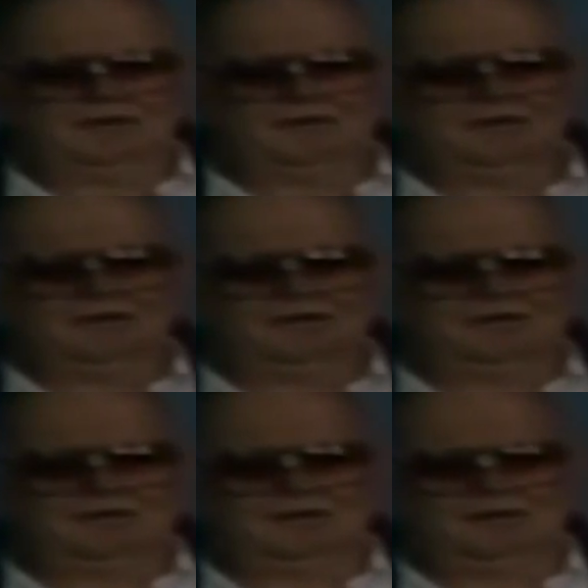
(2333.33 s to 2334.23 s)

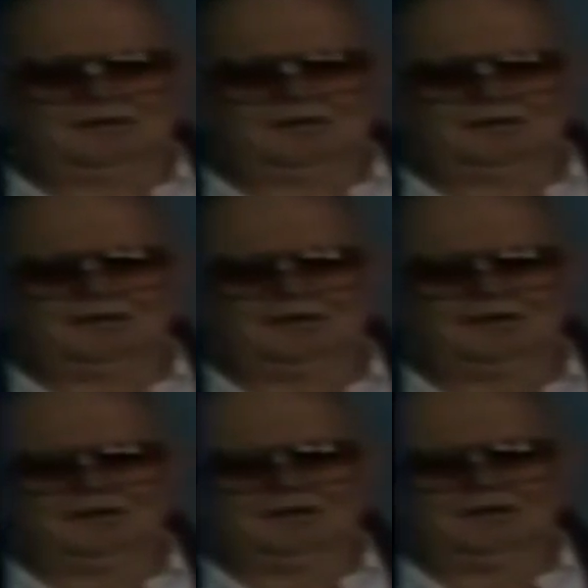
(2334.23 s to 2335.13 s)

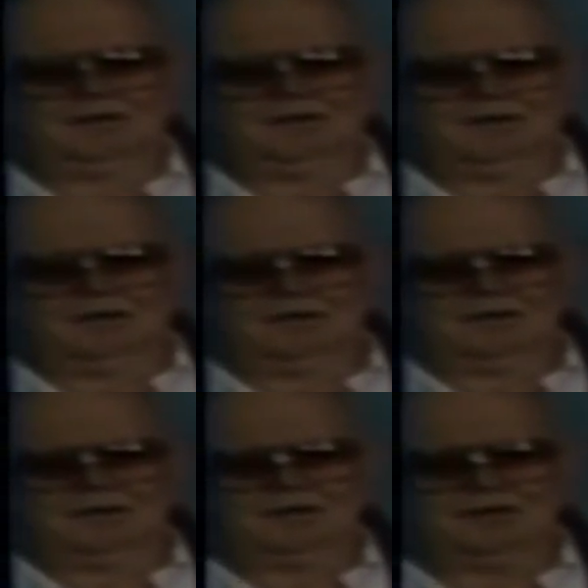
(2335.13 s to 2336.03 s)
(not speaking)